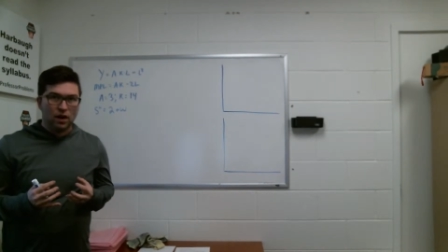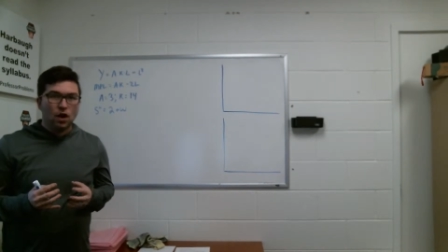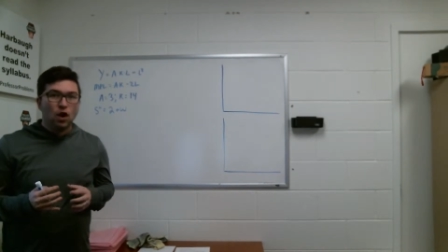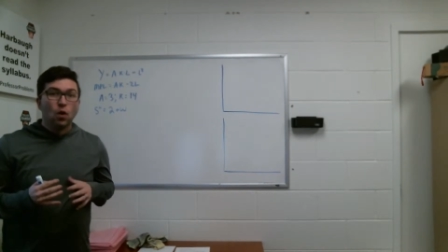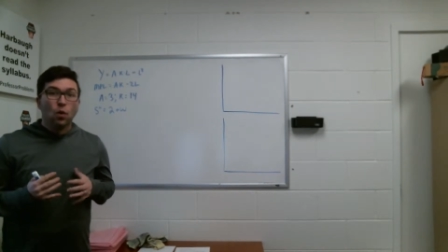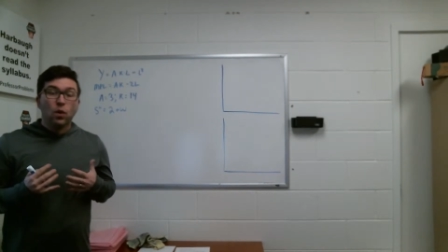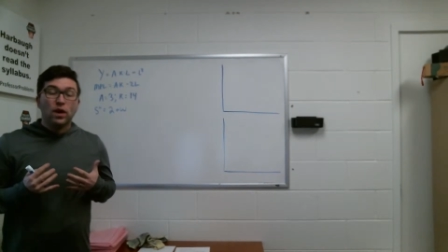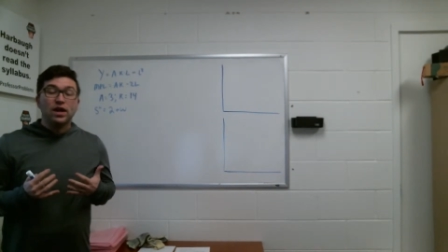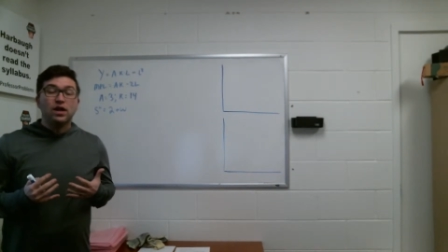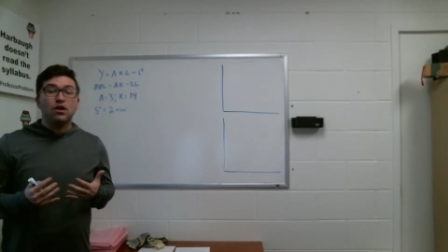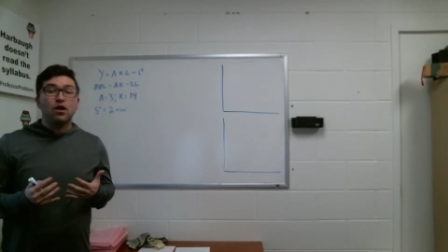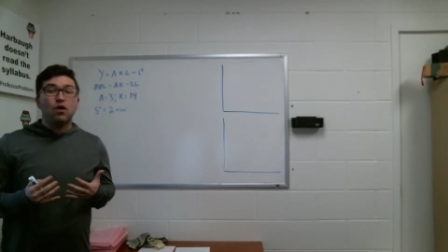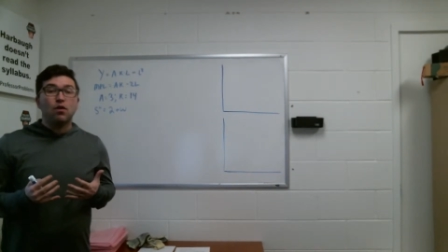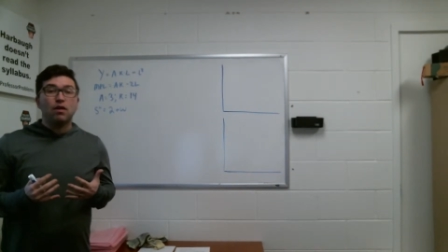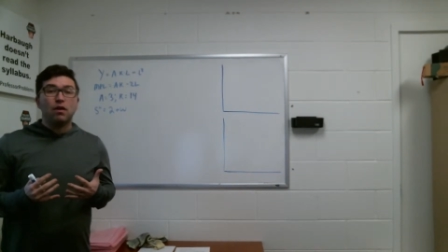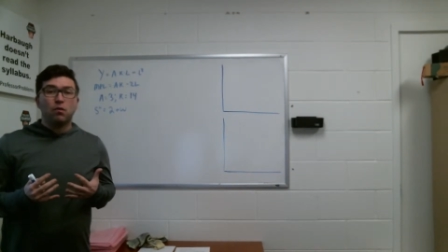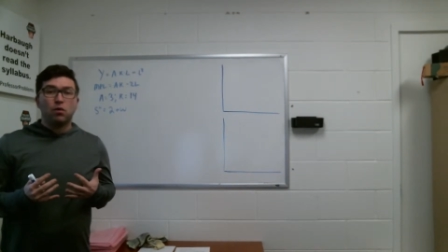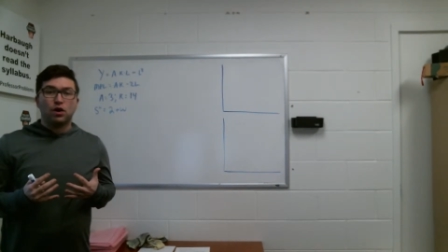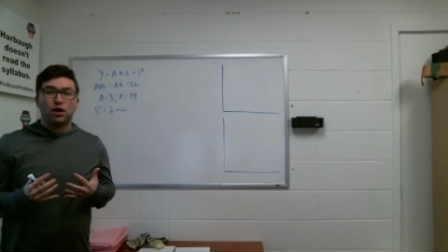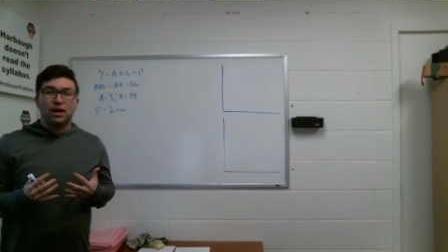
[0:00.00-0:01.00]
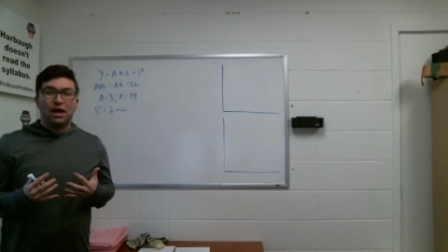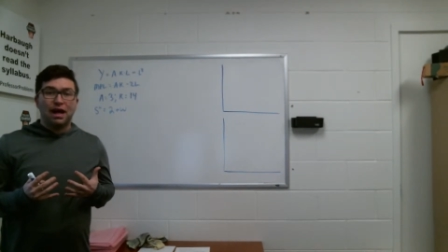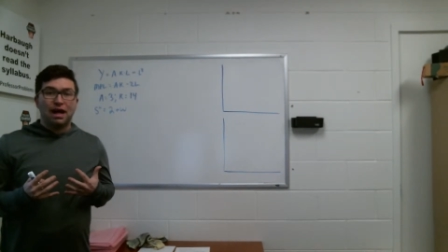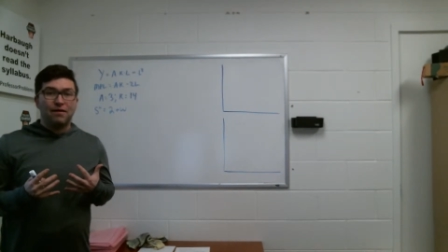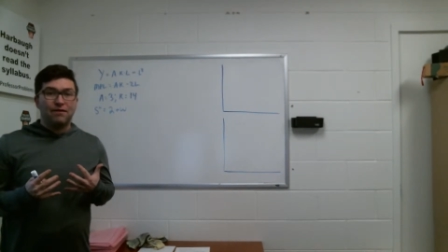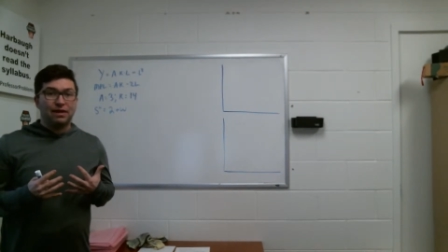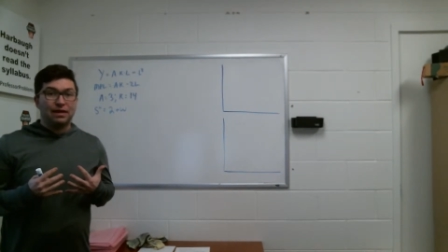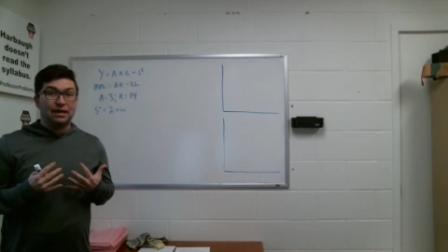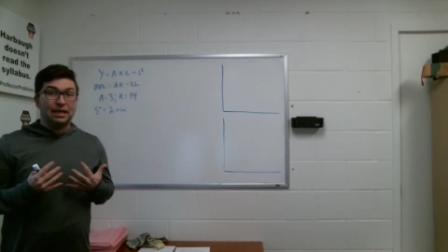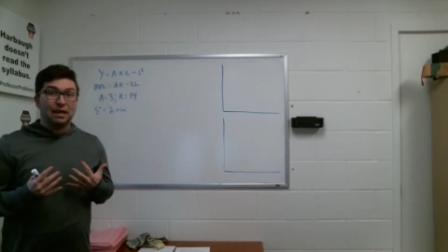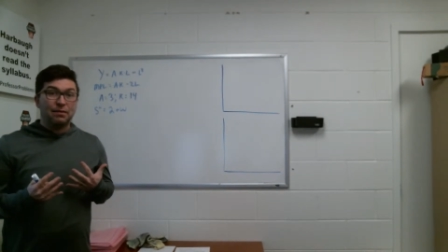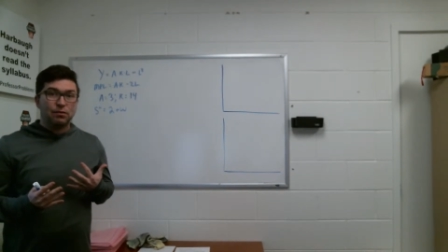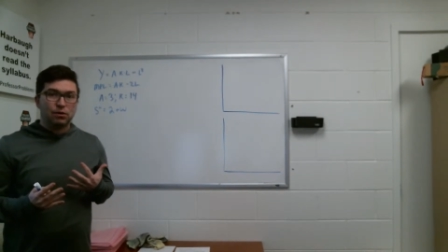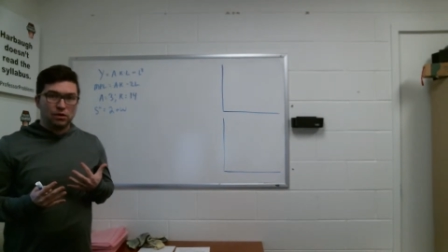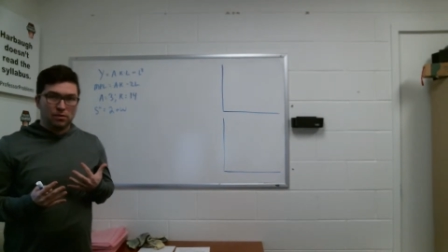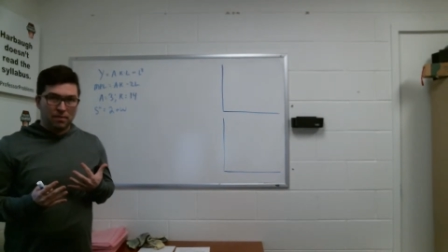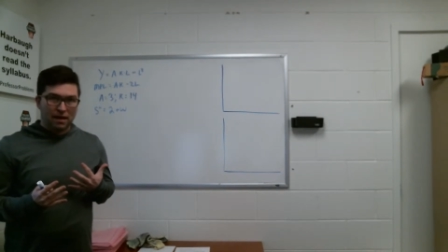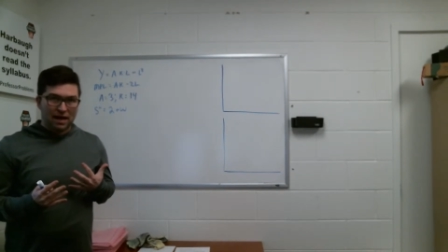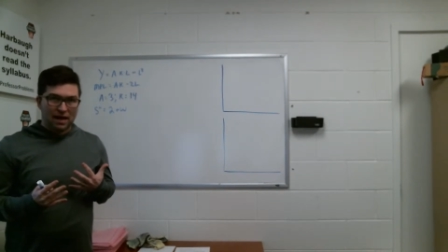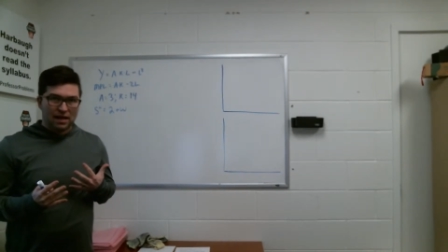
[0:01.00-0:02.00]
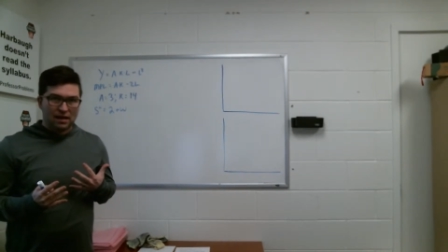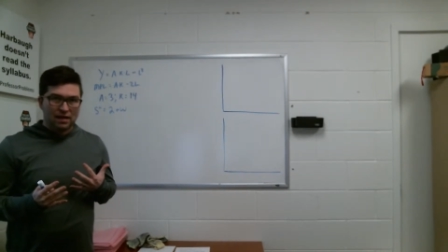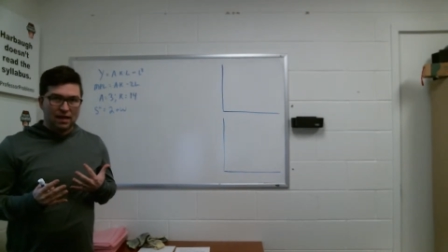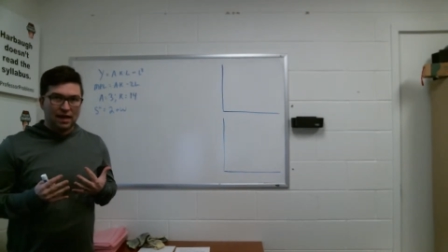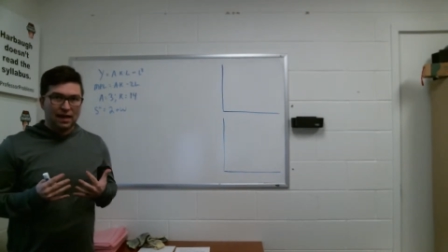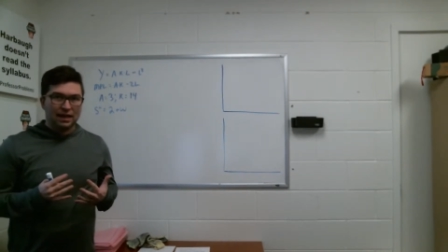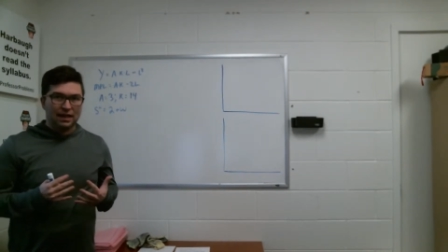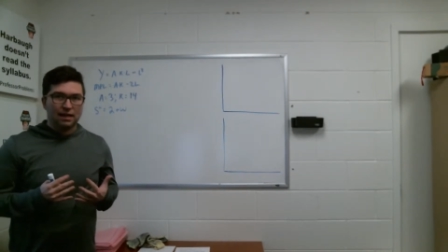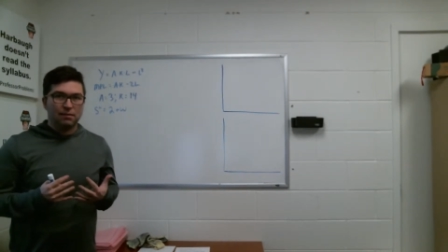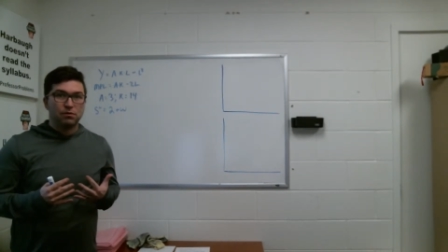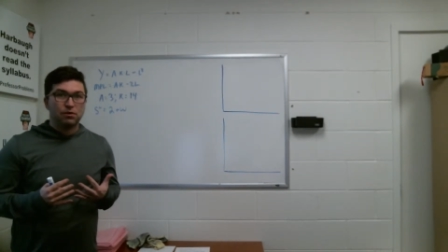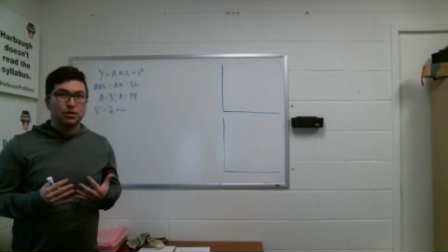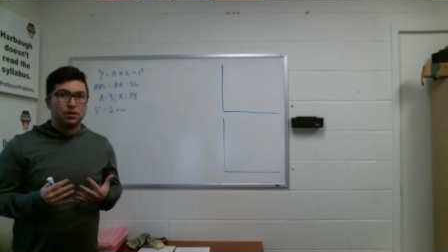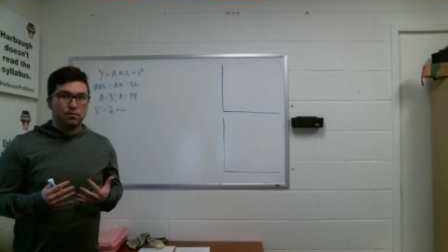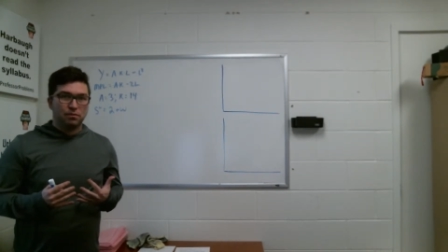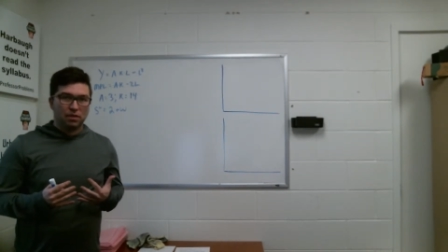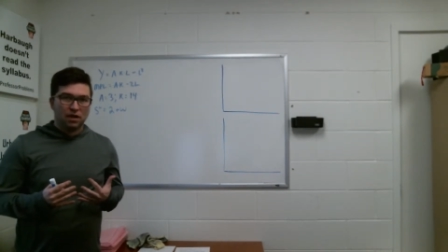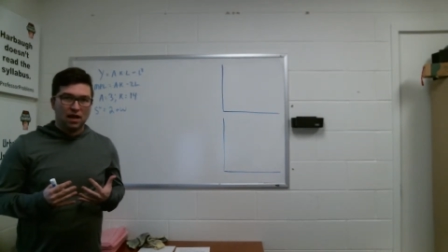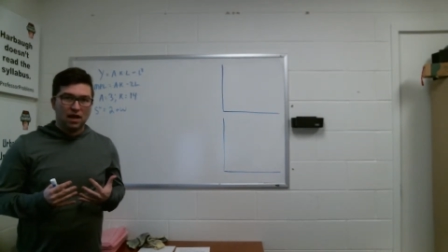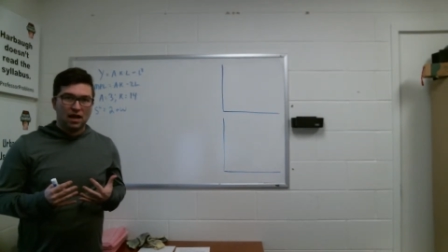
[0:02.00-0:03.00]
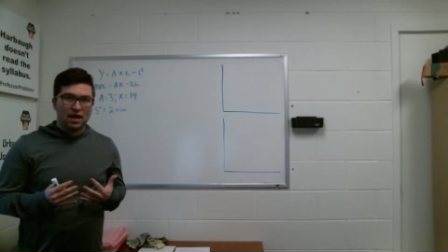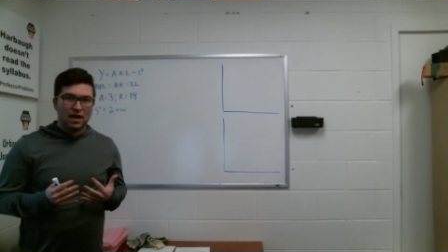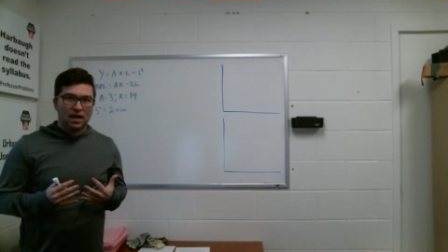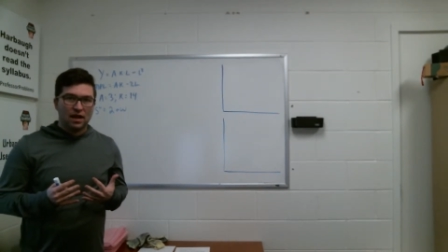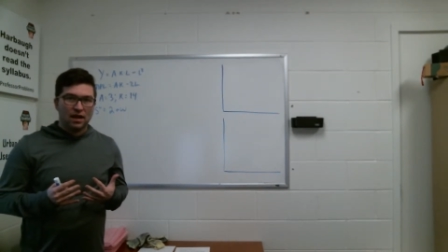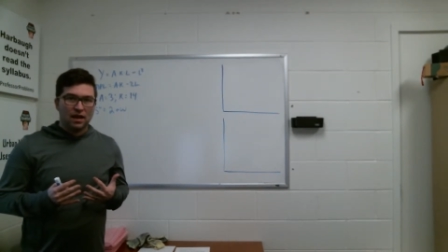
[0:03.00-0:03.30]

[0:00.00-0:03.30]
We know that we're going to have a labor demand and a labor supply.